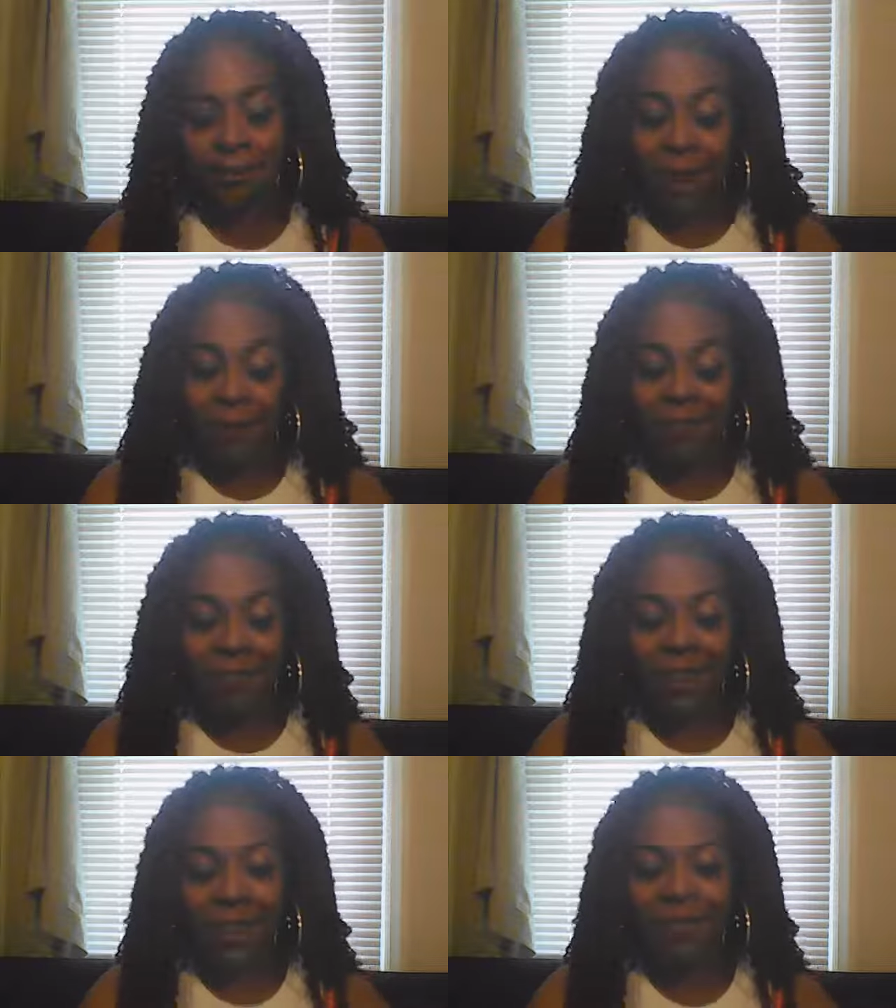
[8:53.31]
I'm
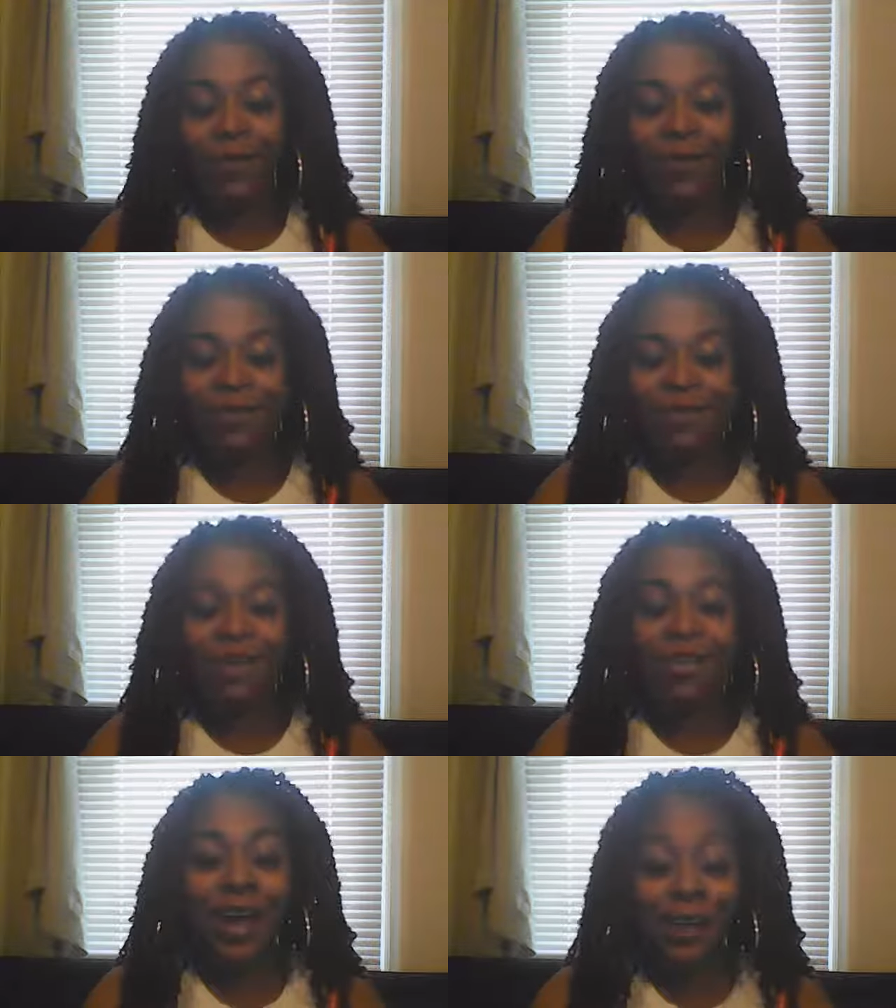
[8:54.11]
five. Okay, the
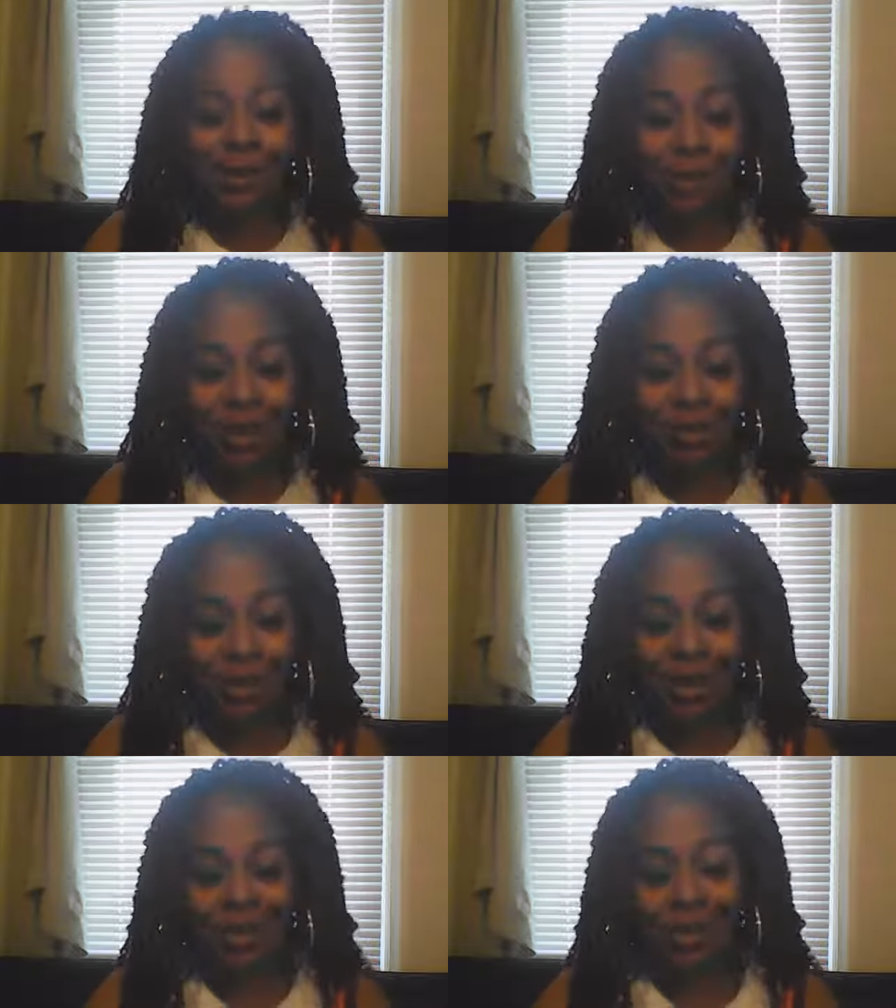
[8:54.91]
doctor told me
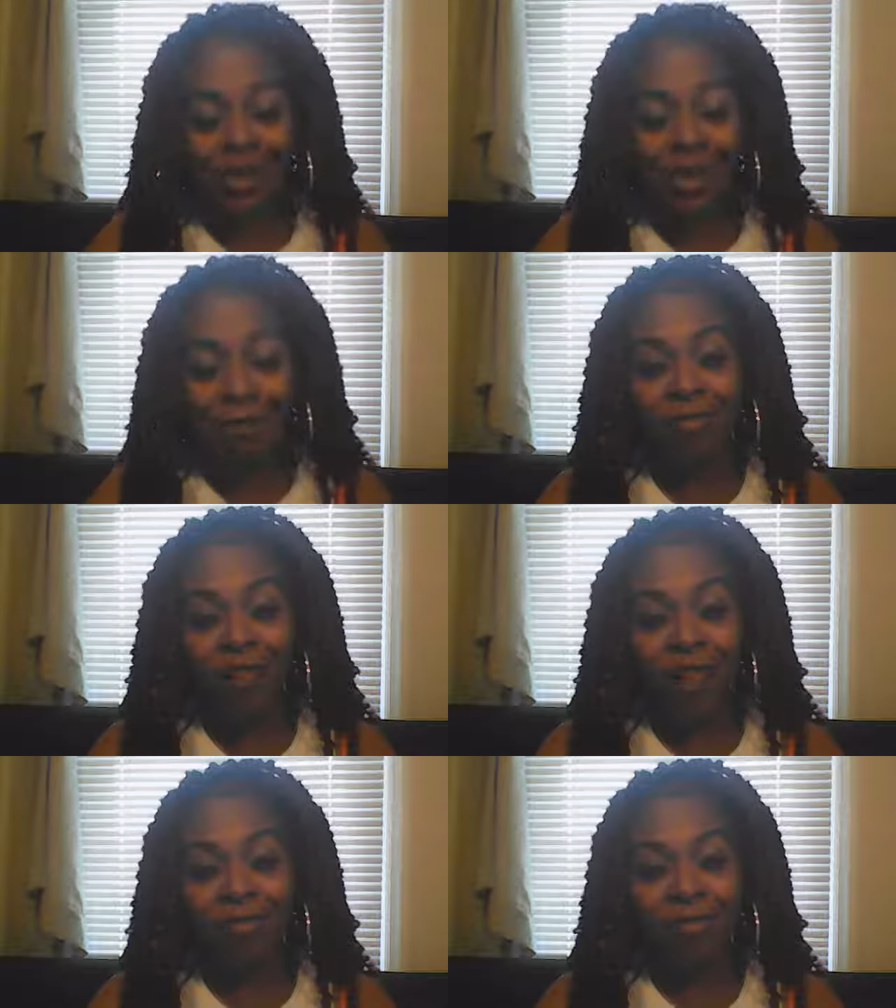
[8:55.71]
I could say I'm
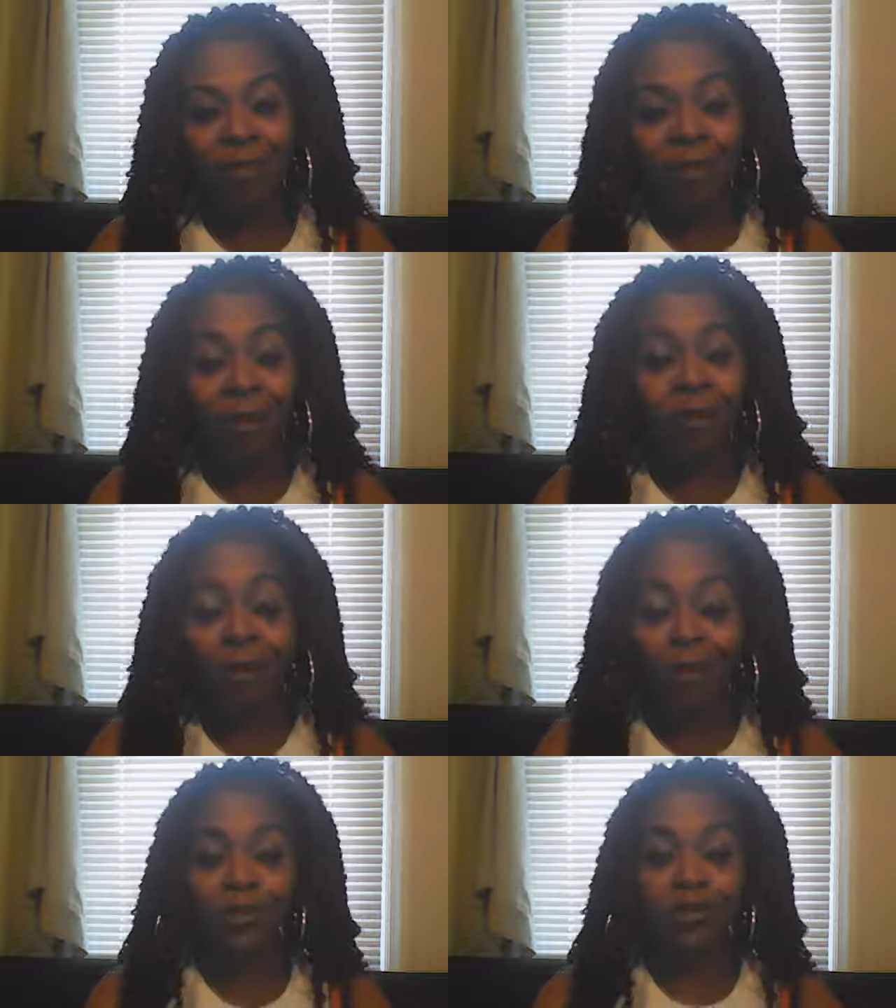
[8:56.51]
5'4". I'm
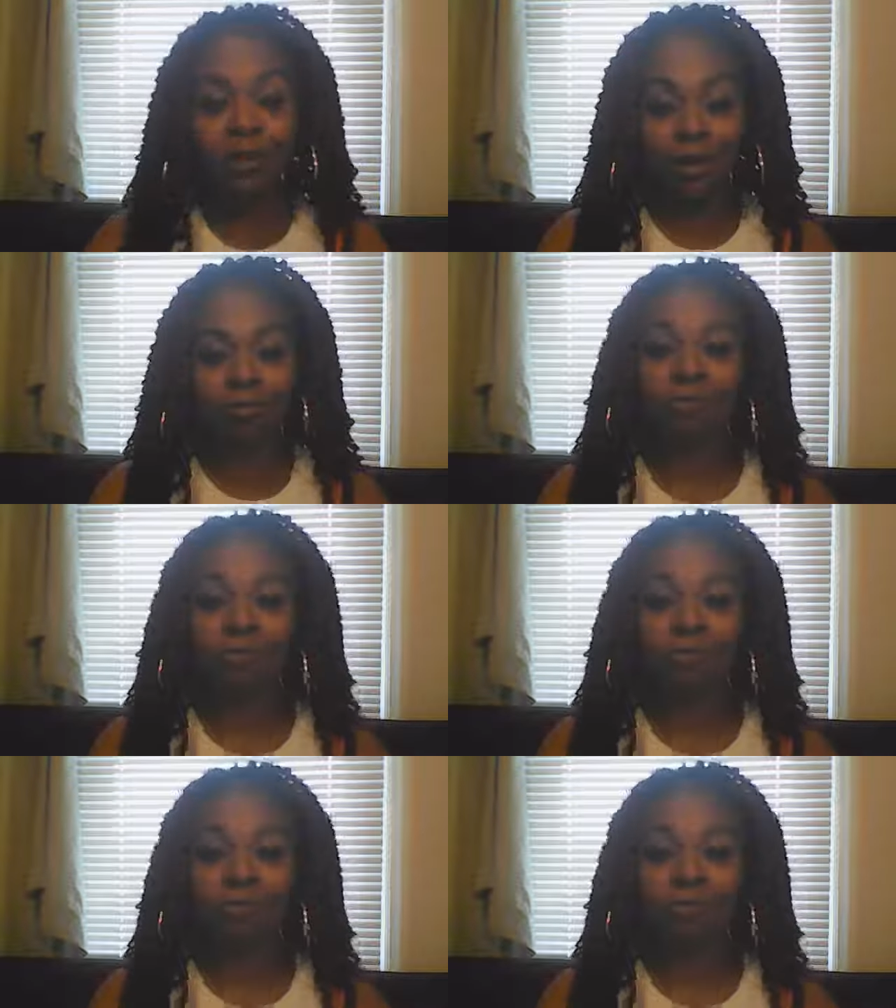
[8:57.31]
close enough.